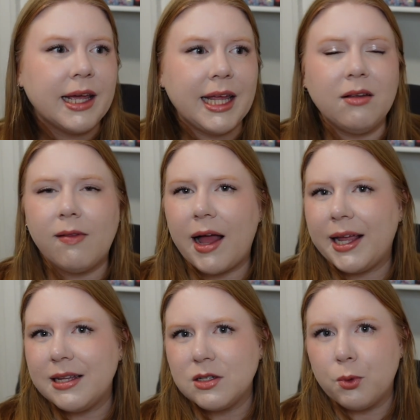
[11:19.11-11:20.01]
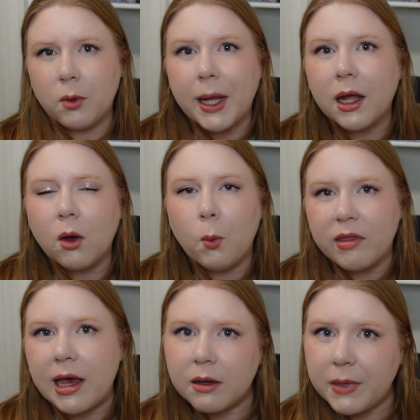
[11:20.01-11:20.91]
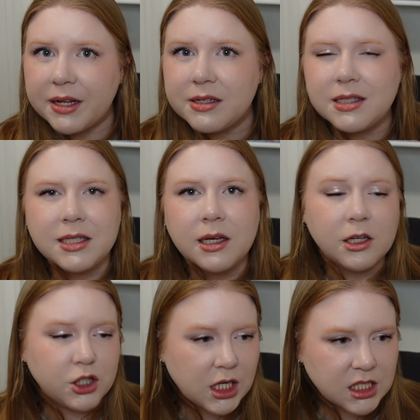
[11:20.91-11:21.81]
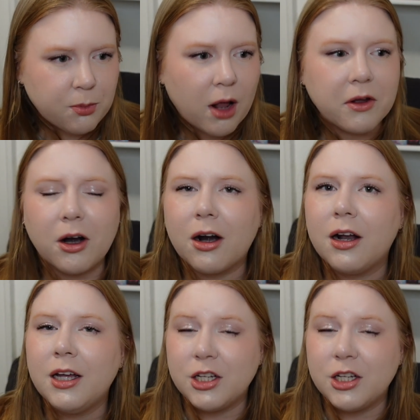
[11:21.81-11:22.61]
Eli is rooming with Edmund, Jane's brother.